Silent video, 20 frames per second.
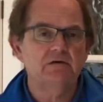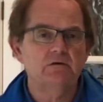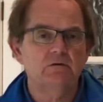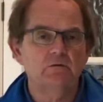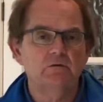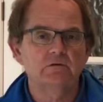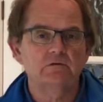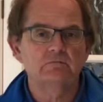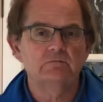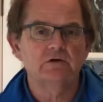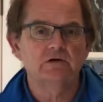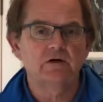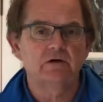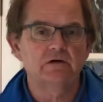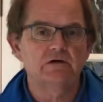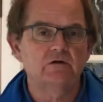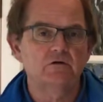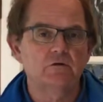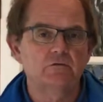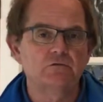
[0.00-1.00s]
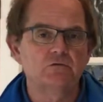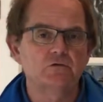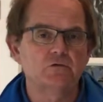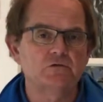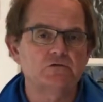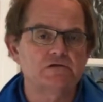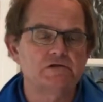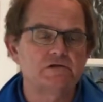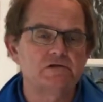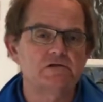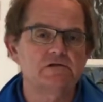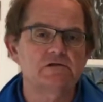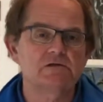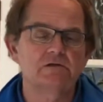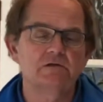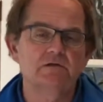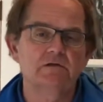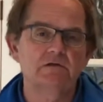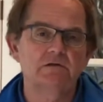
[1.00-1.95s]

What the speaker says: regarding golf courses.